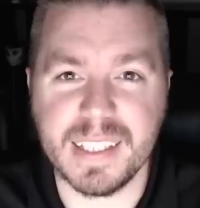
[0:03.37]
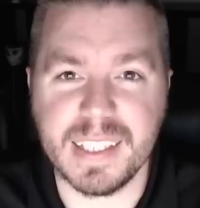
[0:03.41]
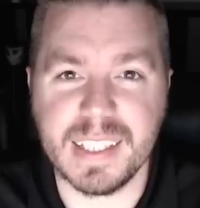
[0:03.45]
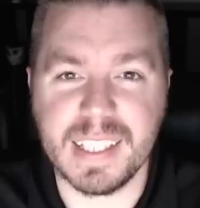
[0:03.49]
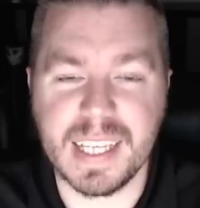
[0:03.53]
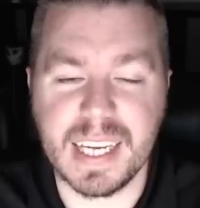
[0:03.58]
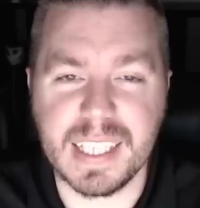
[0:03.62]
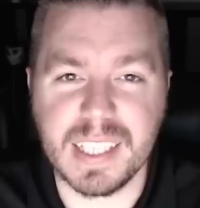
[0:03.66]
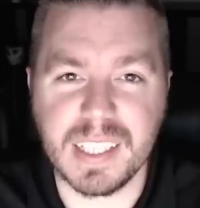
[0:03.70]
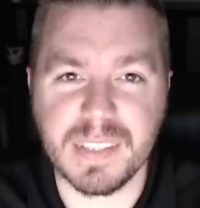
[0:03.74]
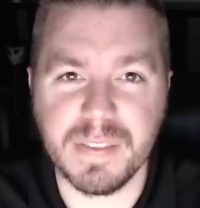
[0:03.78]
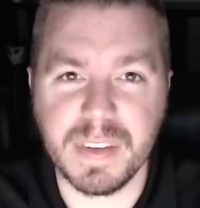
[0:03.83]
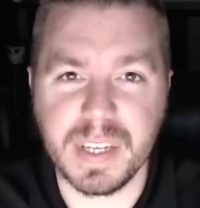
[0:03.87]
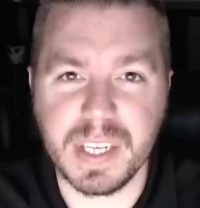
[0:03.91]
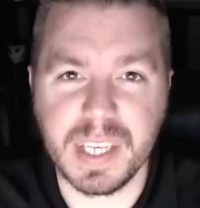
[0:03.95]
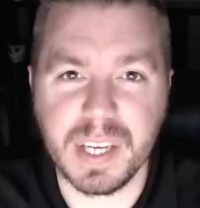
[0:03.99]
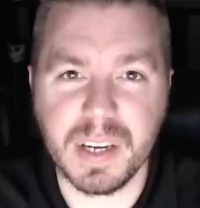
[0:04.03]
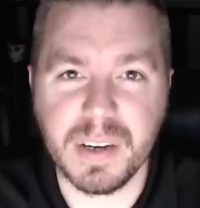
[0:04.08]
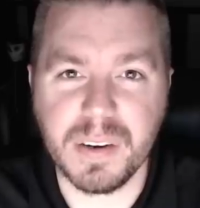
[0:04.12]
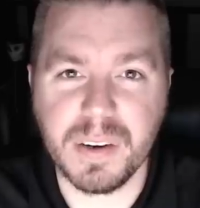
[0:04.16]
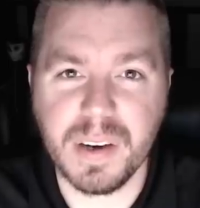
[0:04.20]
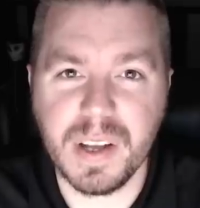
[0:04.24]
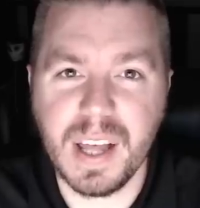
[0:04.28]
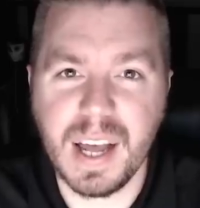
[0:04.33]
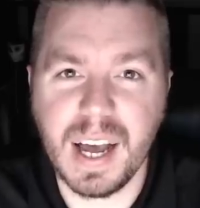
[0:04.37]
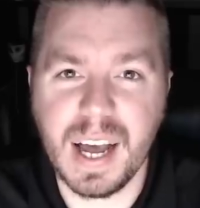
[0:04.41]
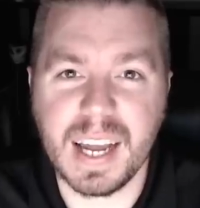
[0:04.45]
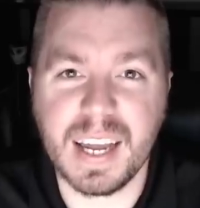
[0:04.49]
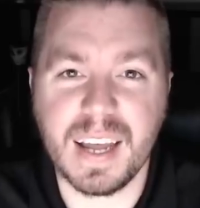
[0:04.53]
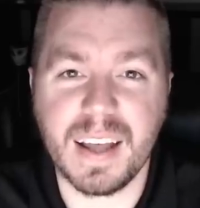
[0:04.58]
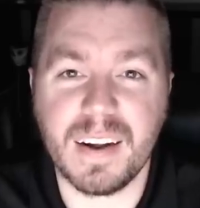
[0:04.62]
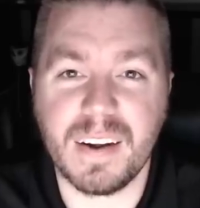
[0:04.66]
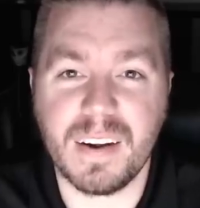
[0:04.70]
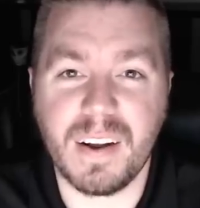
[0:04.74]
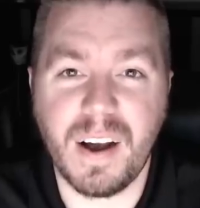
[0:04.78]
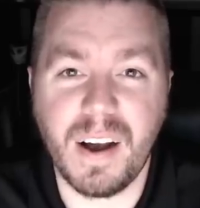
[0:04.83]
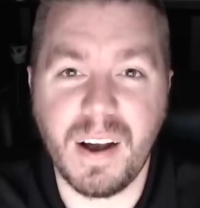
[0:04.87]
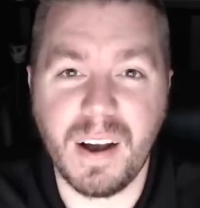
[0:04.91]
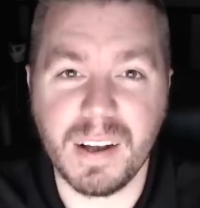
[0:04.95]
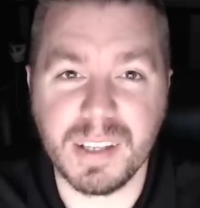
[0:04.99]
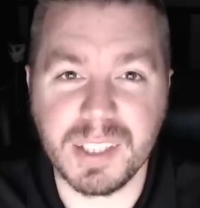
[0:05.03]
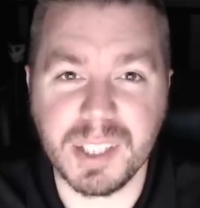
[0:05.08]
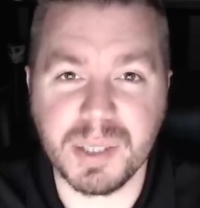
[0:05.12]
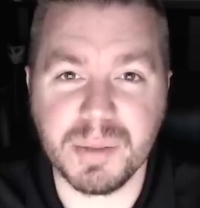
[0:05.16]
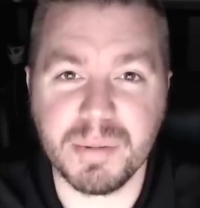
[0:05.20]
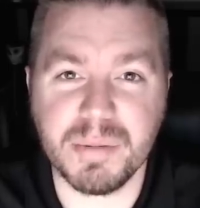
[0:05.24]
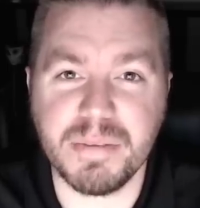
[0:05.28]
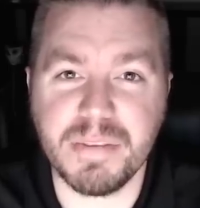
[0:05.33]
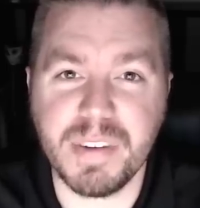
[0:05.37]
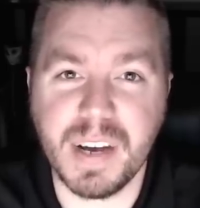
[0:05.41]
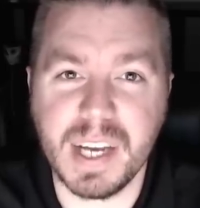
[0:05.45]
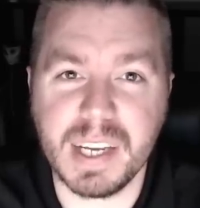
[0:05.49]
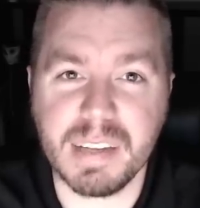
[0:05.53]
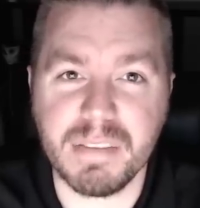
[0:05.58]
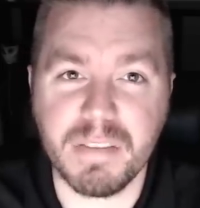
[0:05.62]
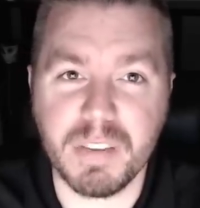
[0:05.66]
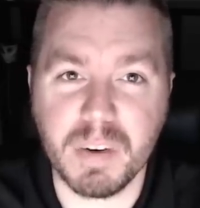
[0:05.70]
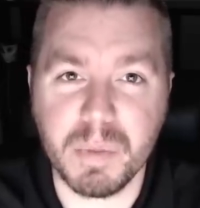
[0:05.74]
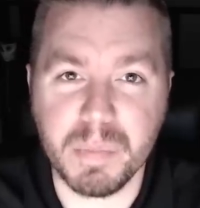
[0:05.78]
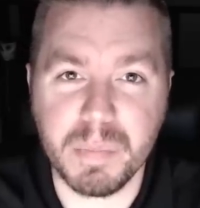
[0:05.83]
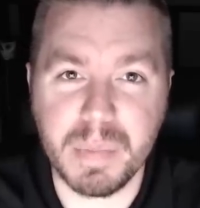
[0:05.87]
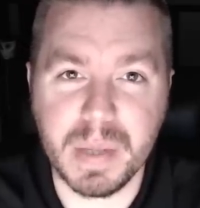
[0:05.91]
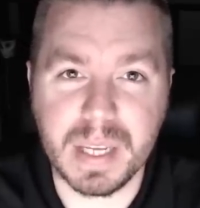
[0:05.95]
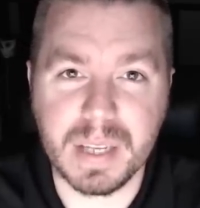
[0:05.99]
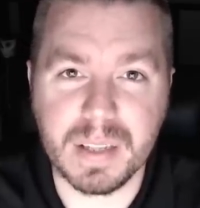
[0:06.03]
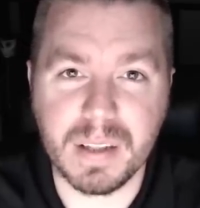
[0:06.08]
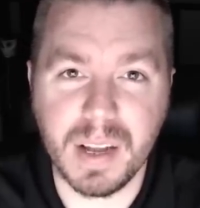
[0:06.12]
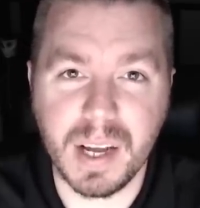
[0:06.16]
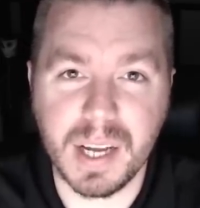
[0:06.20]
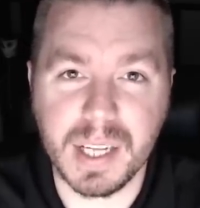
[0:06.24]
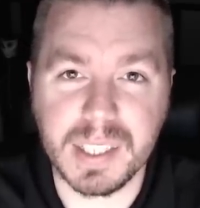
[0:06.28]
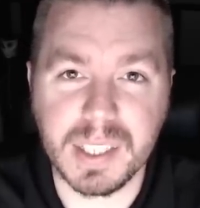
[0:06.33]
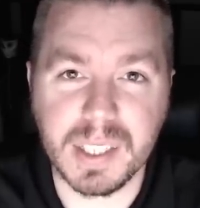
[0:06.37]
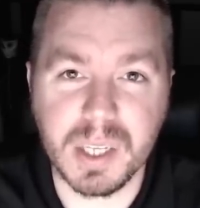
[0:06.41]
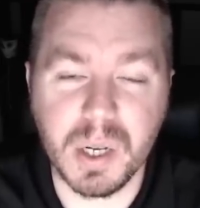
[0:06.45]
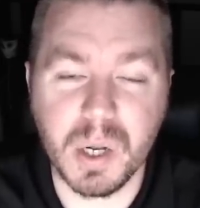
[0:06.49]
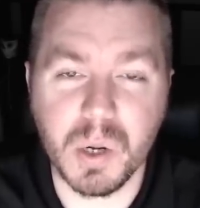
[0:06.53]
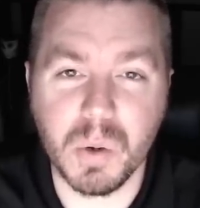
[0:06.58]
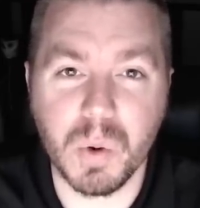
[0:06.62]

today's video, I got an awesome find from Big Lots